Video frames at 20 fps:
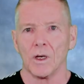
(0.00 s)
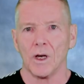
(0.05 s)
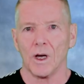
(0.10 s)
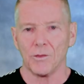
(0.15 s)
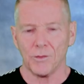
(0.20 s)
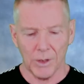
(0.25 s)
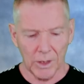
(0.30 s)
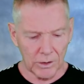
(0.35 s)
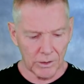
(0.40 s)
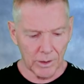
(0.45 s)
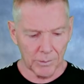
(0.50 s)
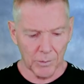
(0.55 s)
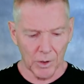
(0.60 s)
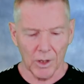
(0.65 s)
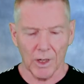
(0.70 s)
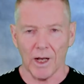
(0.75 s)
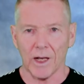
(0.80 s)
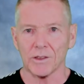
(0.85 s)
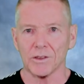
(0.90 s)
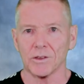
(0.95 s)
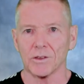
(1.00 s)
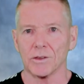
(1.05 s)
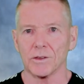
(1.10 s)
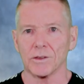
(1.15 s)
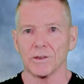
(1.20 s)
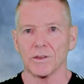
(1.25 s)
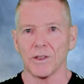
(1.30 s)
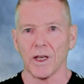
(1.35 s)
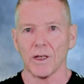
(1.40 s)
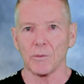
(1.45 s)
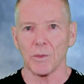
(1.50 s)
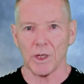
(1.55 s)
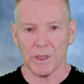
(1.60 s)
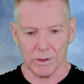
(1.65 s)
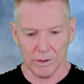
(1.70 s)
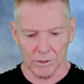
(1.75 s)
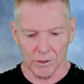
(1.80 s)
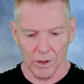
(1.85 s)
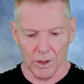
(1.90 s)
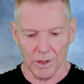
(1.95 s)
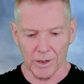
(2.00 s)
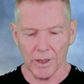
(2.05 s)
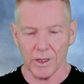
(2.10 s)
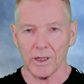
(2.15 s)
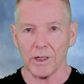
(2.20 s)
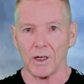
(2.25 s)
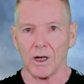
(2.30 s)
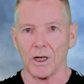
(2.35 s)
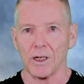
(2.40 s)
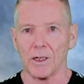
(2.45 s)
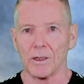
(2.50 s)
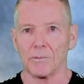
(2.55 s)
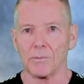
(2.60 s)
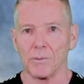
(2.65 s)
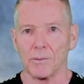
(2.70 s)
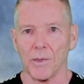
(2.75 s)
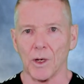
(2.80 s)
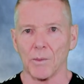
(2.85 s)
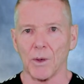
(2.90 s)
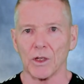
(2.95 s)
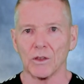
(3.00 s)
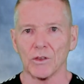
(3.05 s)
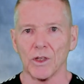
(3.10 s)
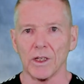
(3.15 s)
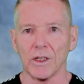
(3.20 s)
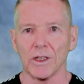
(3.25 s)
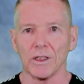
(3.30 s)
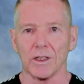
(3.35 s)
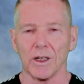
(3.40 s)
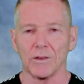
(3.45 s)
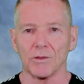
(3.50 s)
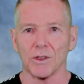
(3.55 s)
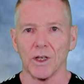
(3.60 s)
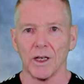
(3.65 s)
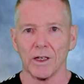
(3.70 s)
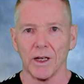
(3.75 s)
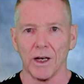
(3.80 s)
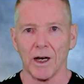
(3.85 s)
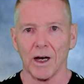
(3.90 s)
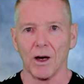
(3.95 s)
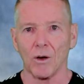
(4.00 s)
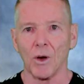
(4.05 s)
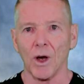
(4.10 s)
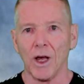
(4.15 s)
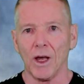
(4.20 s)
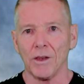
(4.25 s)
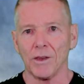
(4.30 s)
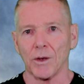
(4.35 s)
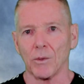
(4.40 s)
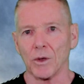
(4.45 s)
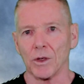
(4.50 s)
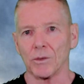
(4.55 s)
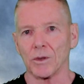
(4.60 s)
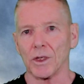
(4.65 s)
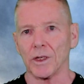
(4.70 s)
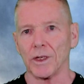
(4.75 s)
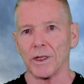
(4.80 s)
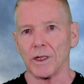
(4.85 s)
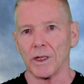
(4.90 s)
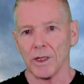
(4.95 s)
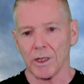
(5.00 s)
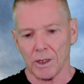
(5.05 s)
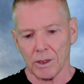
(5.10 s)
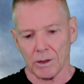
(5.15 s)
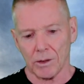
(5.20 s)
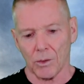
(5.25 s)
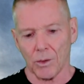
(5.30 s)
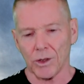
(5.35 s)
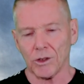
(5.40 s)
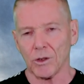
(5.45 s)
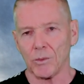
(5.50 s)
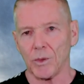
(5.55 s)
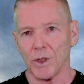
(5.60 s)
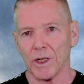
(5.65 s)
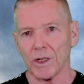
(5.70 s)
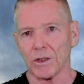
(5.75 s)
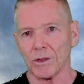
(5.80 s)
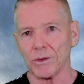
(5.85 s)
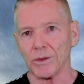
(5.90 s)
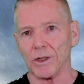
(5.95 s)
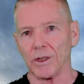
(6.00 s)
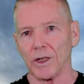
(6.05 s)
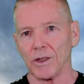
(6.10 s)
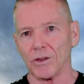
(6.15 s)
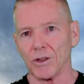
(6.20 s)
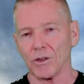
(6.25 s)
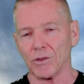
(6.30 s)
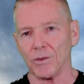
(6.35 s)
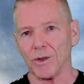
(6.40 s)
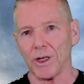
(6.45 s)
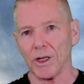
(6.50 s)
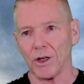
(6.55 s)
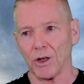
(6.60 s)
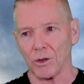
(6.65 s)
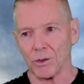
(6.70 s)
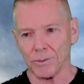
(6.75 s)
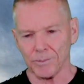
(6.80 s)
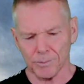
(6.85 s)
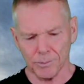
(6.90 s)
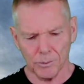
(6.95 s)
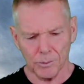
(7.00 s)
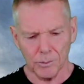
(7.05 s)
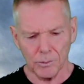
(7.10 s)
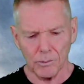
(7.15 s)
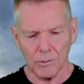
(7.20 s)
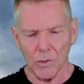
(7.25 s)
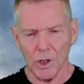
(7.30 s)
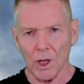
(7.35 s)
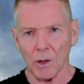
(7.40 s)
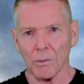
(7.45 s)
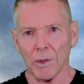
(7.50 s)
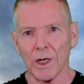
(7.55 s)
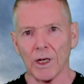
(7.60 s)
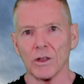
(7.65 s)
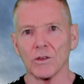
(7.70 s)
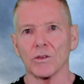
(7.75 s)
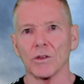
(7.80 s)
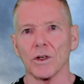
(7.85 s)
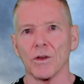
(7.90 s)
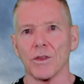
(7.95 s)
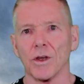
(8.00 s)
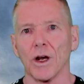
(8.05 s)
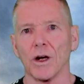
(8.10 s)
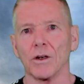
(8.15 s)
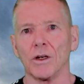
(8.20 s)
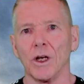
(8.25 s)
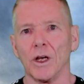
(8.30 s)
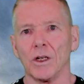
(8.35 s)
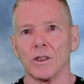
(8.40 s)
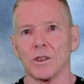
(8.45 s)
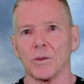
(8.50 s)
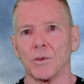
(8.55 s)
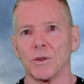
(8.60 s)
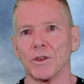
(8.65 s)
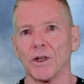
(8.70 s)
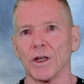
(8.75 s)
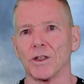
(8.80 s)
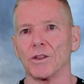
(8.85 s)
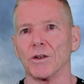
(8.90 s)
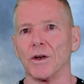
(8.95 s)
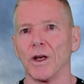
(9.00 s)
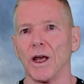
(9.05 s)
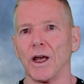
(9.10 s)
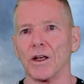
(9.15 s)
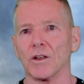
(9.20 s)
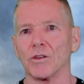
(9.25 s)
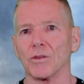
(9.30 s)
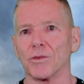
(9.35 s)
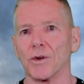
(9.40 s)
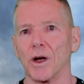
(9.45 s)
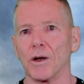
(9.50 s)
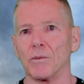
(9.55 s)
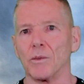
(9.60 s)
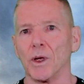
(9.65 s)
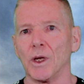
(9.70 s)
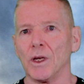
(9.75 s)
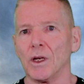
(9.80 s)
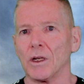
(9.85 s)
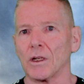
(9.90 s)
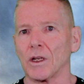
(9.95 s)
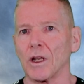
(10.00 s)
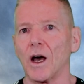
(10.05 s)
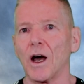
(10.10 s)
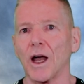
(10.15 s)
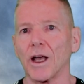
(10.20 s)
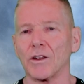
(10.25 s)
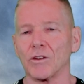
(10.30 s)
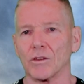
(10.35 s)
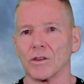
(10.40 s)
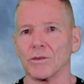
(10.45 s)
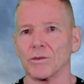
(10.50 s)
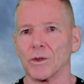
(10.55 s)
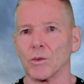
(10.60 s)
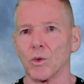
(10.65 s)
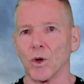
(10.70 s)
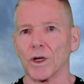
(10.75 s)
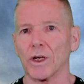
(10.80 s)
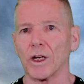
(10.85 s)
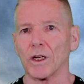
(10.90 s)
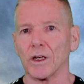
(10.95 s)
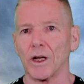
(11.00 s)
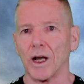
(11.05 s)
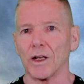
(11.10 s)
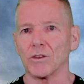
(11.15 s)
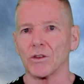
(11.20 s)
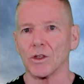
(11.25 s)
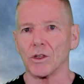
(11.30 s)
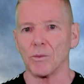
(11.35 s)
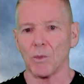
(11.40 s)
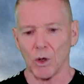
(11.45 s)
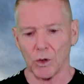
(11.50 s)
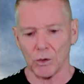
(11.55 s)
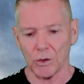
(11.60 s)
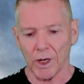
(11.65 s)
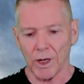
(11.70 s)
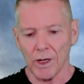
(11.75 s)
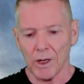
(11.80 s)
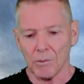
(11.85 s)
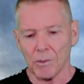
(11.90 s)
I finished up the last segment talking uh, about sailing gloves and how they weren't really going to be included in this video because they're there to protect your hands from lines and from working lines on the boat.